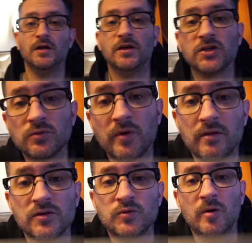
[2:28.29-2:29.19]
This is one
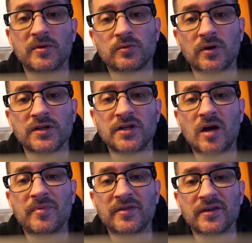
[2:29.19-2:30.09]
of those moments where I
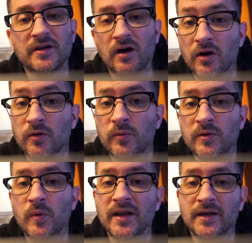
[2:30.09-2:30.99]
stop and think, are we
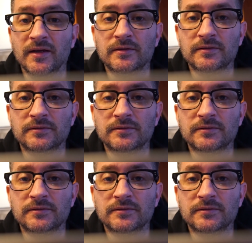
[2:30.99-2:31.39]
winning?